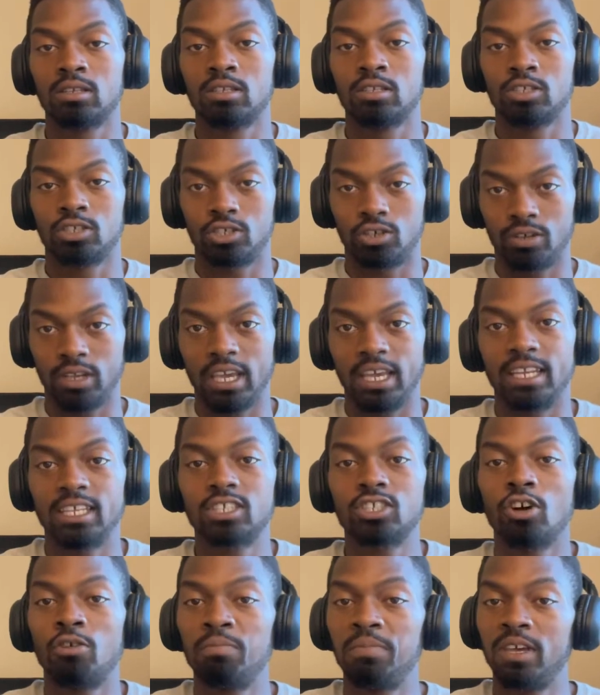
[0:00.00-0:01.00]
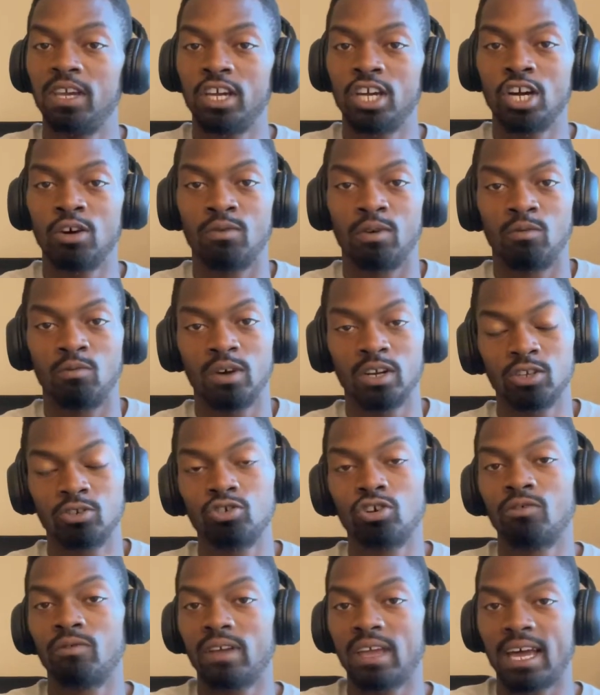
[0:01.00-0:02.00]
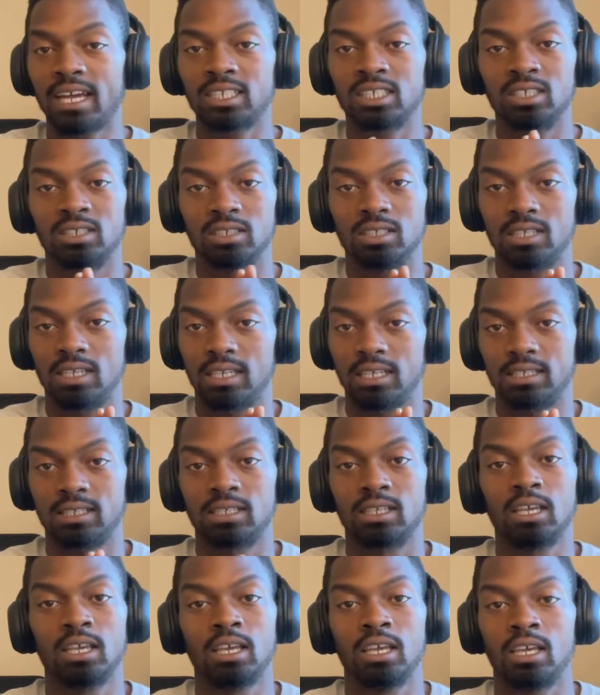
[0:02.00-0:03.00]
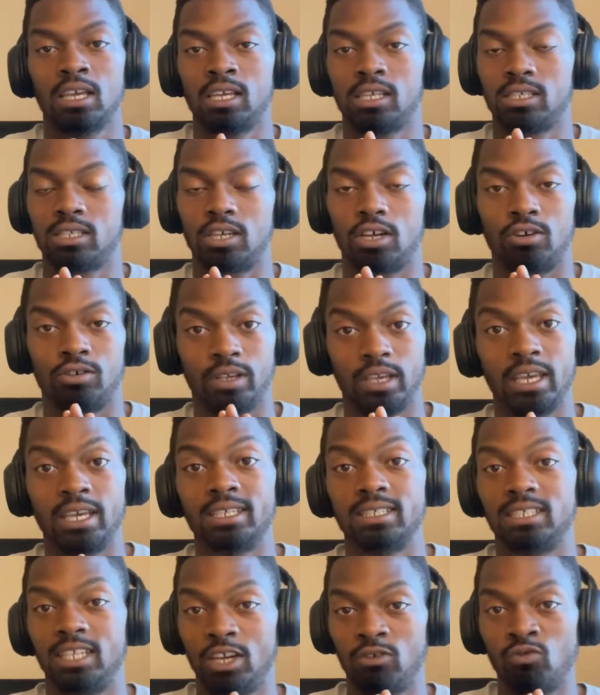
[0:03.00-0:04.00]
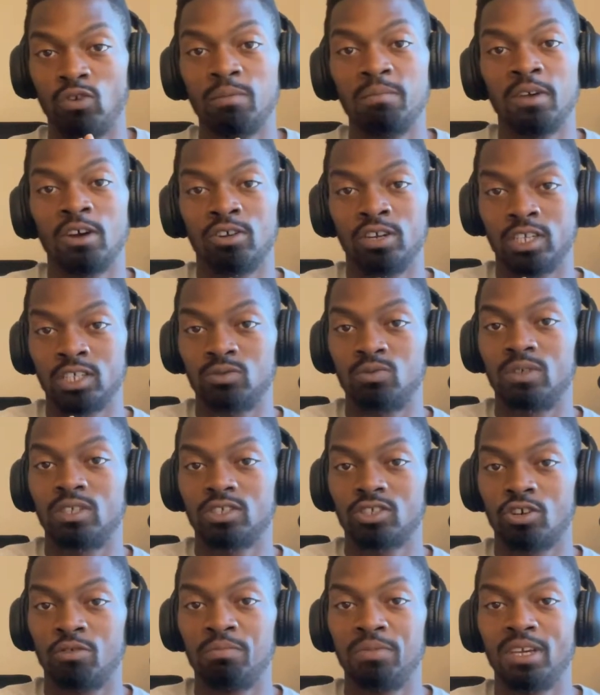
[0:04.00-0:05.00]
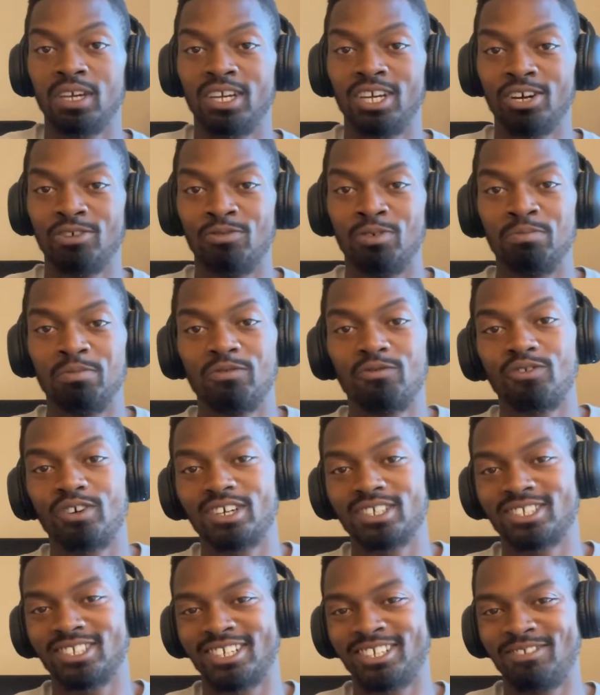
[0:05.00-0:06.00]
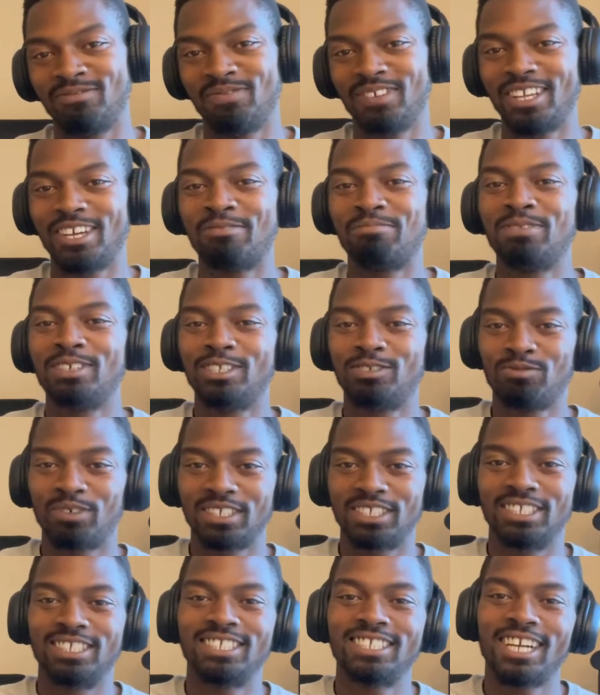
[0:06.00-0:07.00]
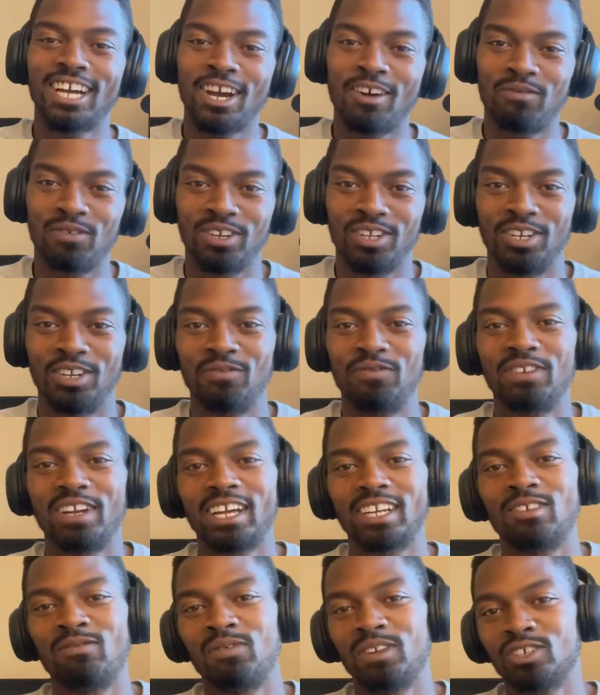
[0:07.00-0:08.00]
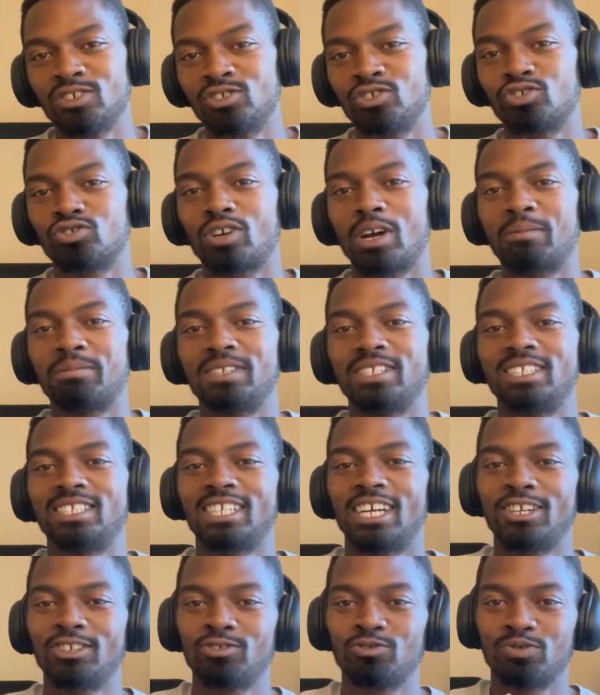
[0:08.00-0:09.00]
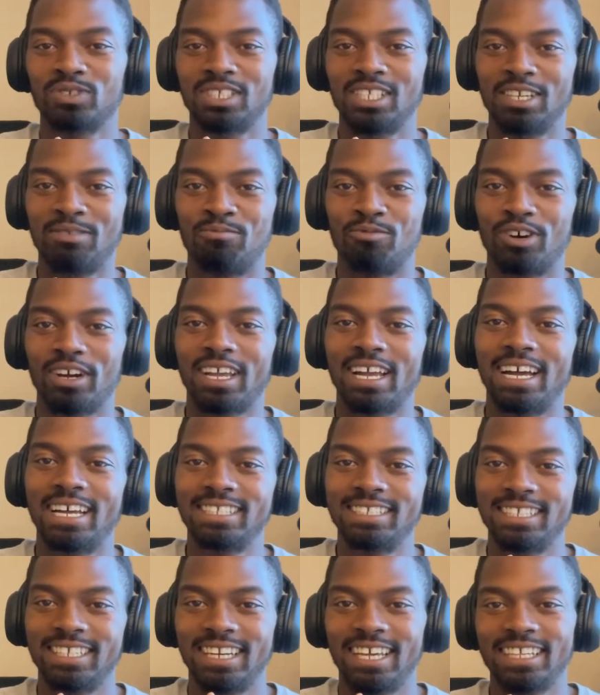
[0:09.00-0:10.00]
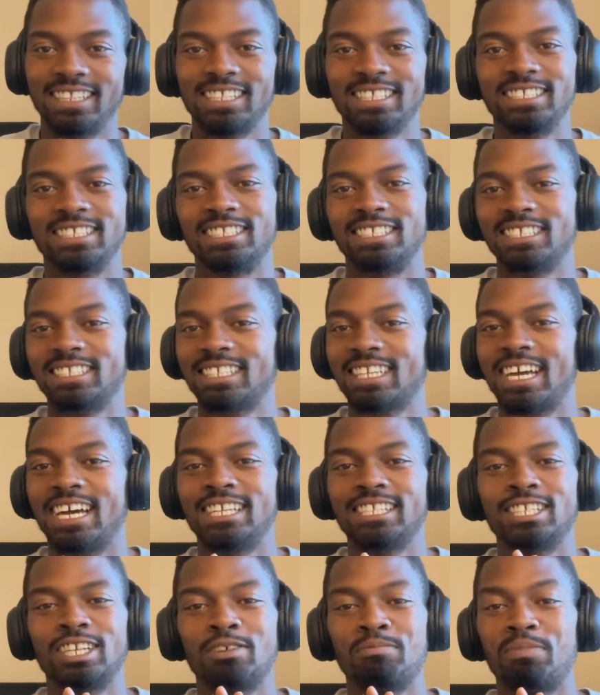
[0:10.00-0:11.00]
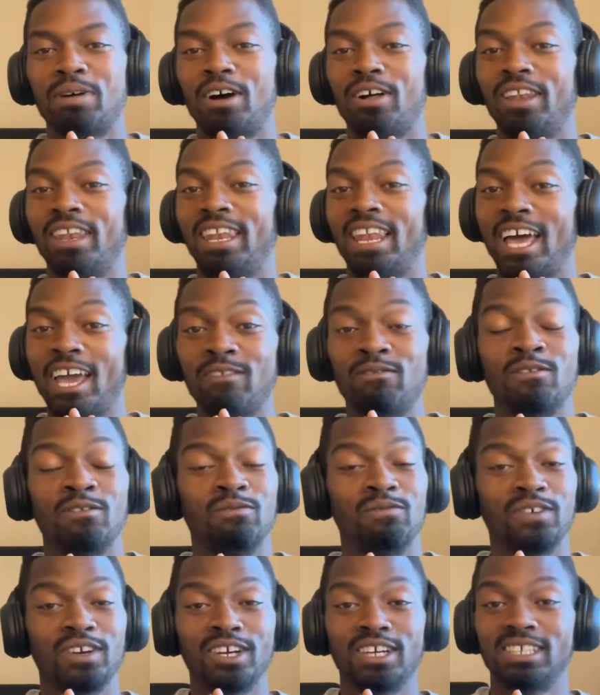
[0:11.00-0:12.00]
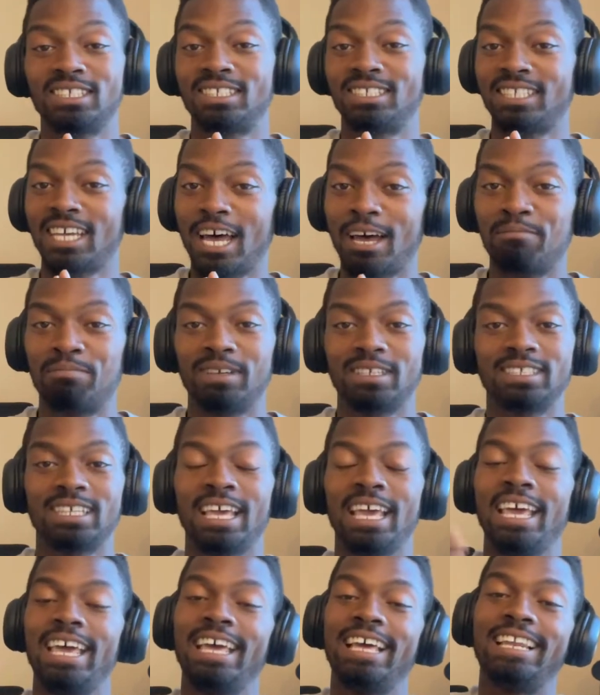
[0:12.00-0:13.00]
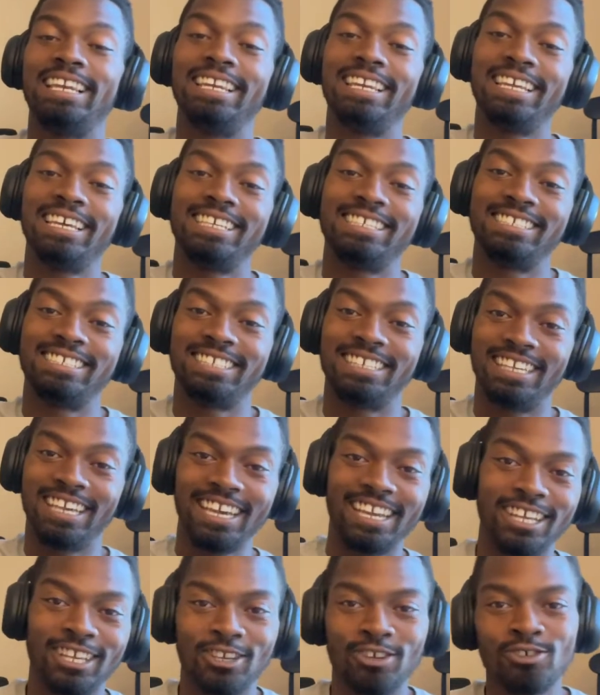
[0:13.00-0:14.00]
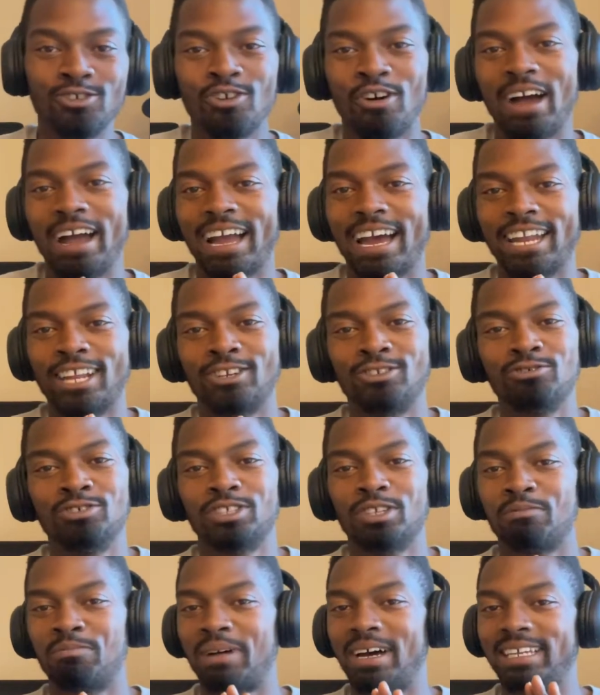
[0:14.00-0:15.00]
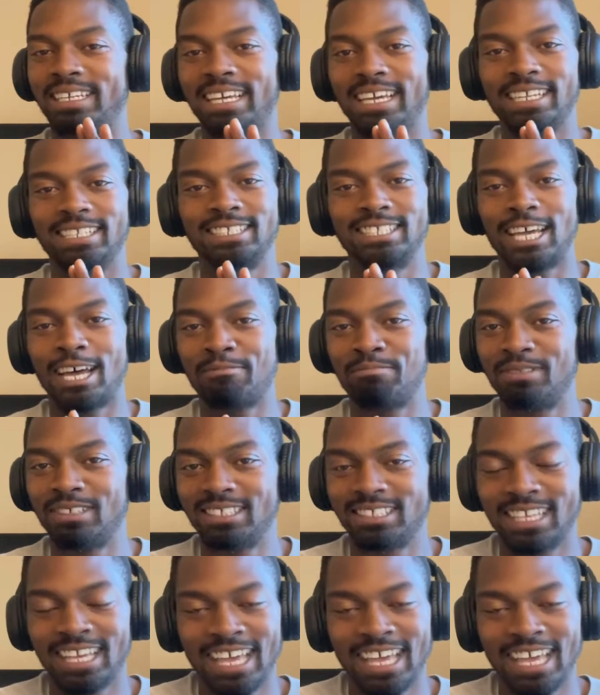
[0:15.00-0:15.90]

So yeah, this is gonna be a good one. I want to do a reaction to this. So yeah, stick with me on this one. This is gonna be a good one. Before I start the video, please watch the entire video. And if you like the video, subscribe to the channel to receive more content like this and just content about life and various topics. Let's get it. You know I gotta do some of my dating topics.